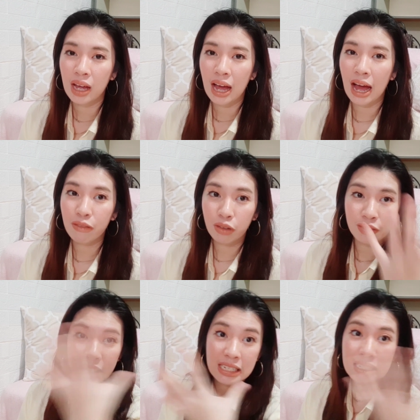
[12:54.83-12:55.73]
have
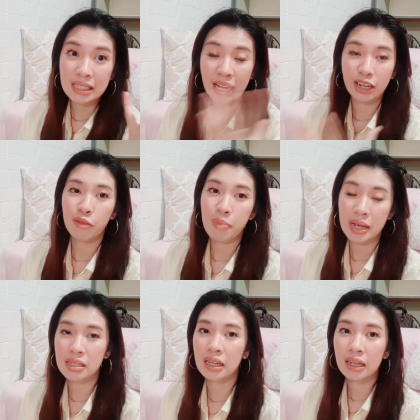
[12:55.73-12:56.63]
of these kind of
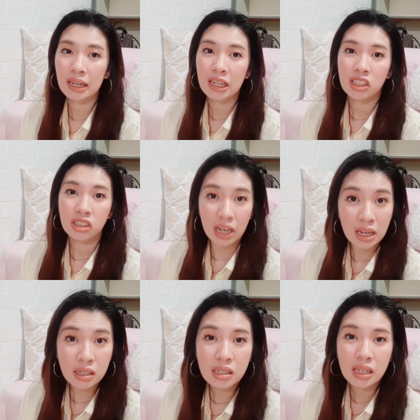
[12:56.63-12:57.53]
basic
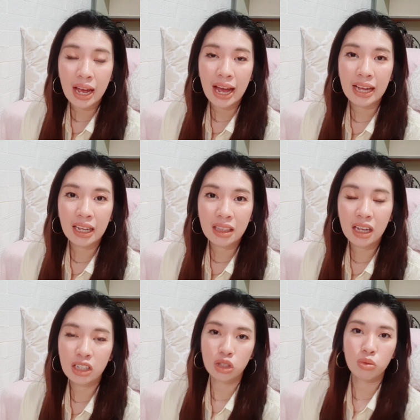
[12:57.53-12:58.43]
shades and I
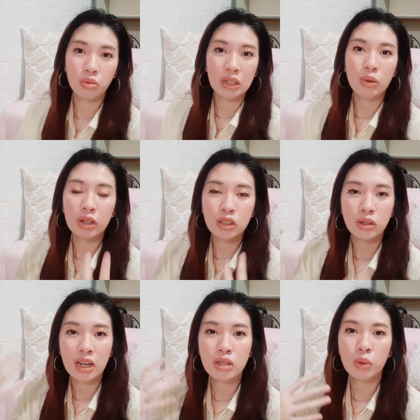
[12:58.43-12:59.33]
think I just really want you
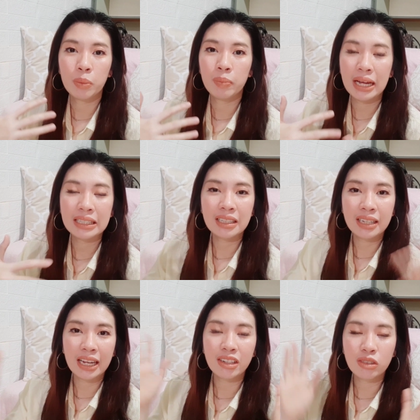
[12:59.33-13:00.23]
guys to apply that
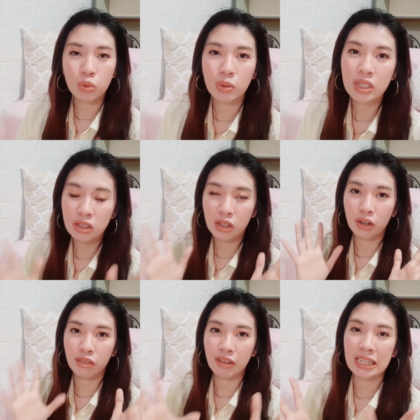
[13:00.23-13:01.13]
kind of twist to
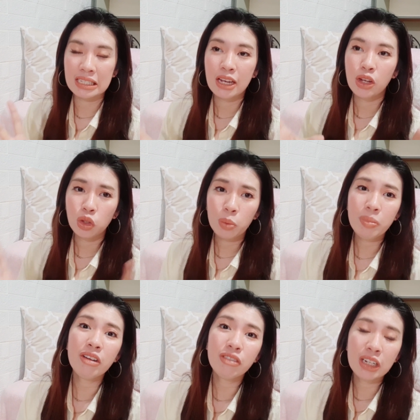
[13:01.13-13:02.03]
your face. Don't
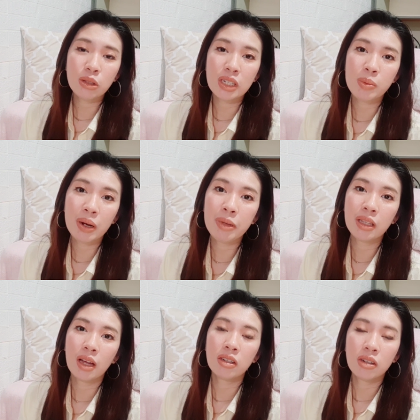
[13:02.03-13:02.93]
be afraid to experiment
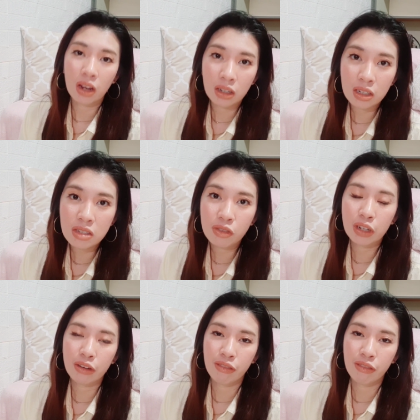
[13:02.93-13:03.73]
on colors for your